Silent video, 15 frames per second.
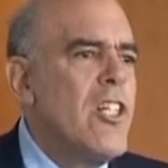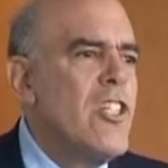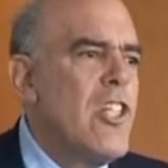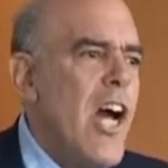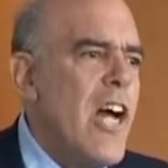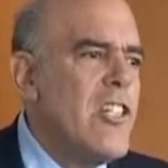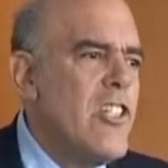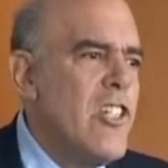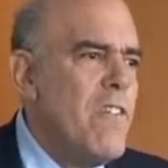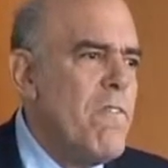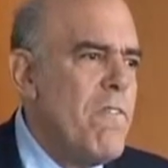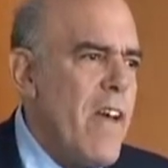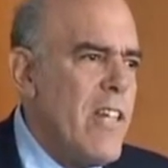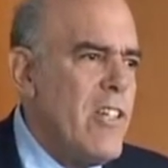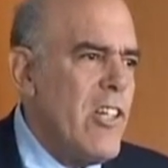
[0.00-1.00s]
The Dutch
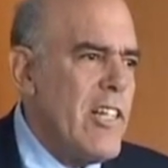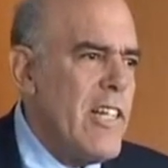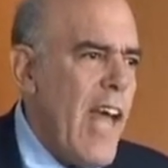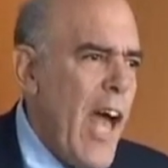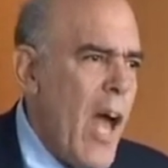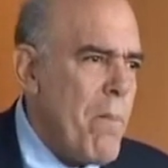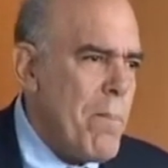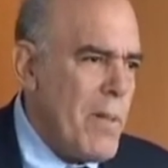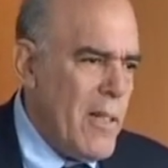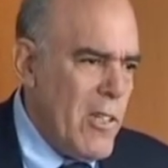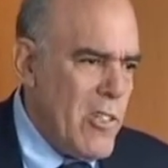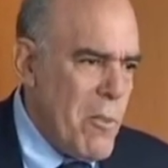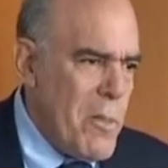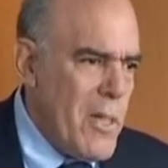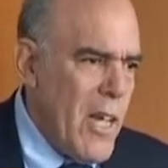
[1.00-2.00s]
invented
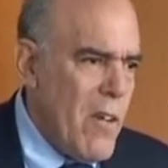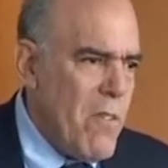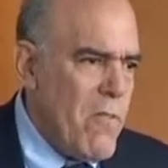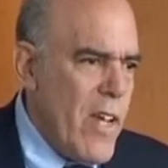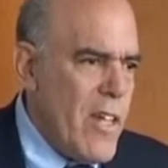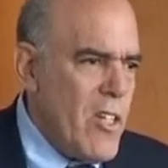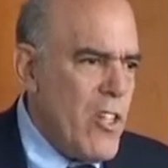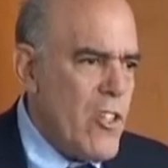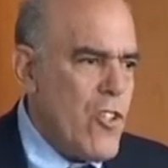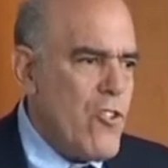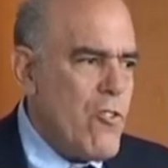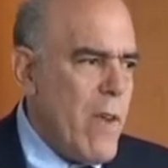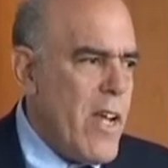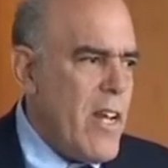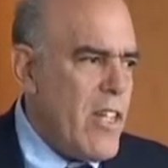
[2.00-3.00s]
capitalism, and they invented the
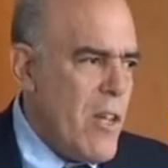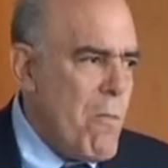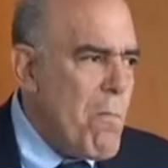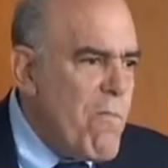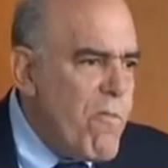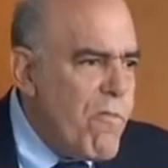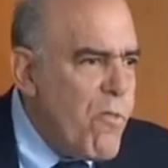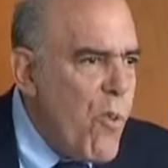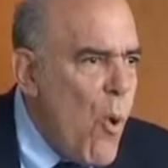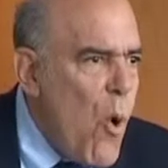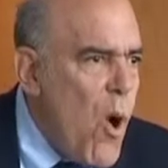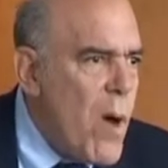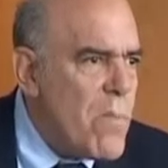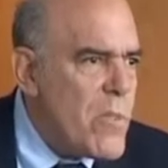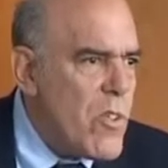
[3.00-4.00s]
trade, the
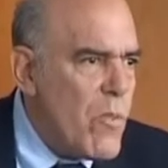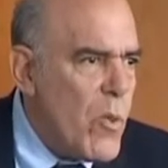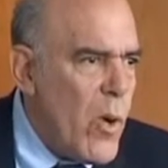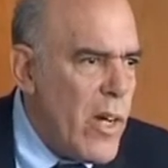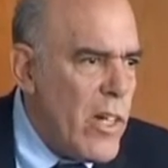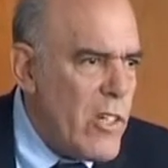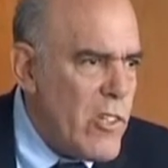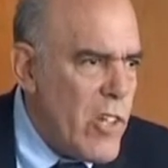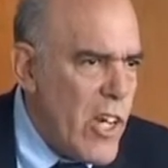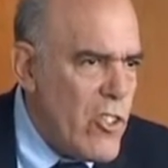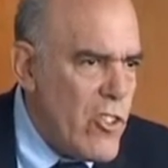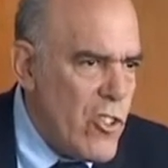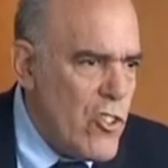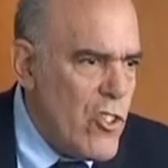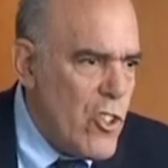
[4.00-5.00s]
forms of
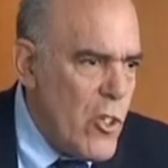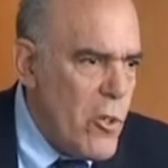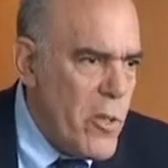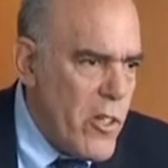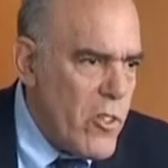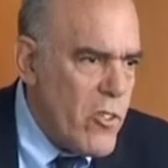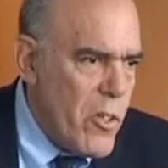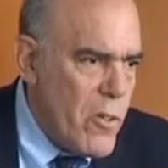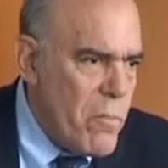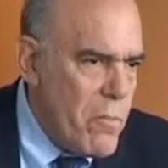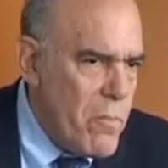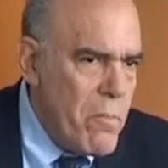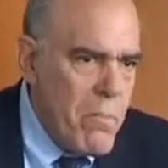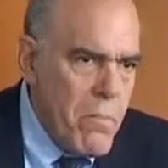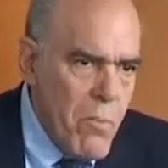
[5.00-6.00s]
organizations to do this.
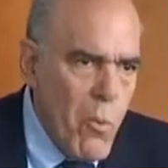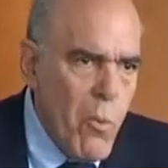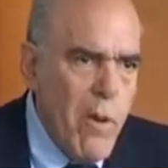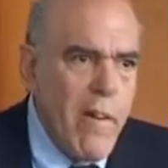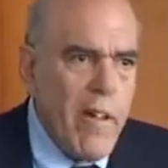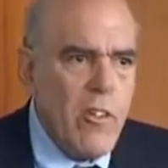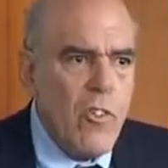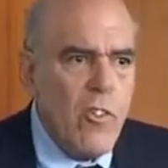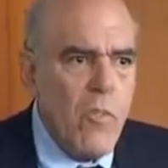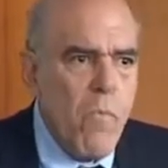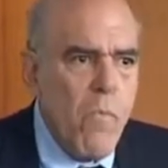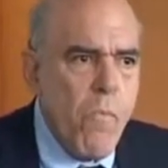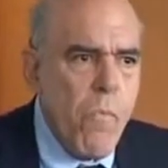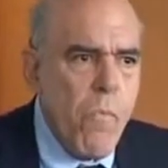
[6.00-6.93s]
Where else?